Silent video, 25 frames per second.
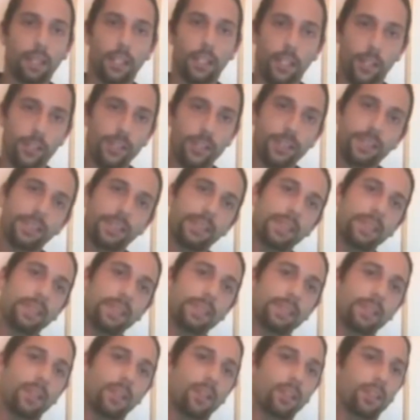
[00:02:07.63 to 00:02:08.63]

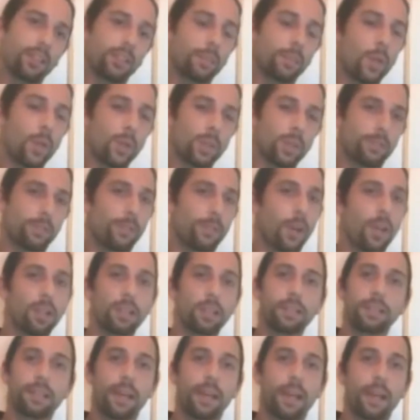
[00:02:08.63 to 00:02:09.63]
currencies are the most
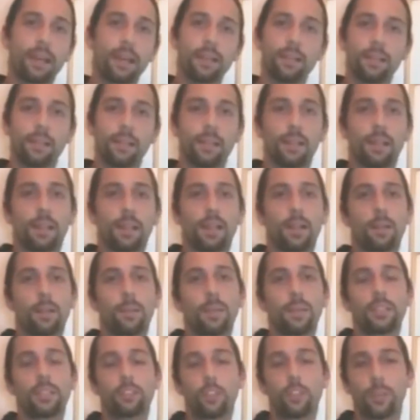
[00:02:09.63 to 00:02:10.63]
volatile
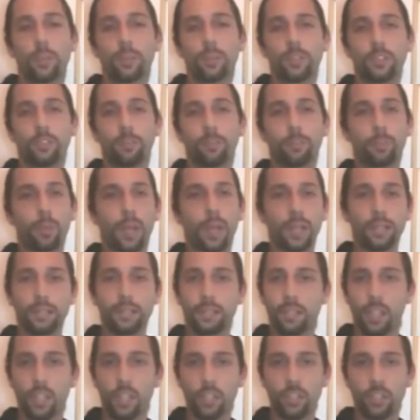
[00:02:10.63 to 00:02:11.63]
in terms of
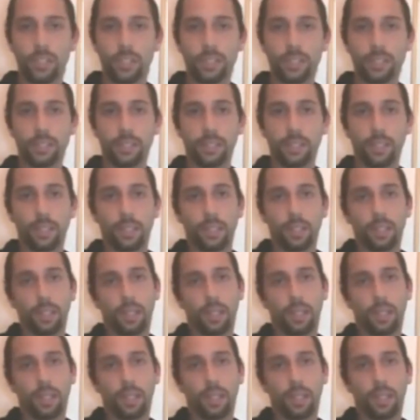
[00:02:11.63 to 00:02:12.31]
price changes.